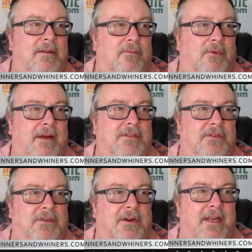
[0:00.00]
Braves are
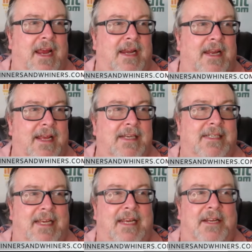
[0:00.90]
38 and
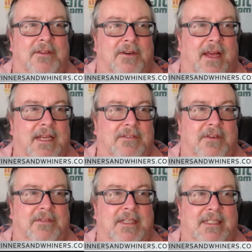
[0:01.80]
18 in their last
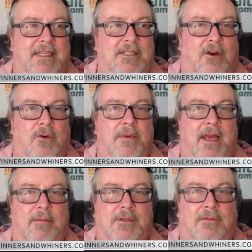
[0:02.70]
56 home
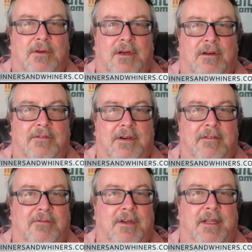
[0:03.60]
games overall. Very
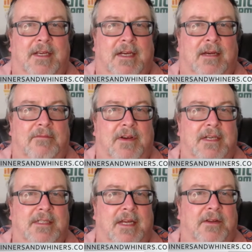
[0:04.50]
friendly
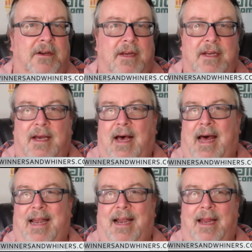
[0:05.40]
confines down there in
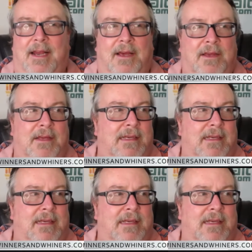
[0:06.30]
hot Atlanta.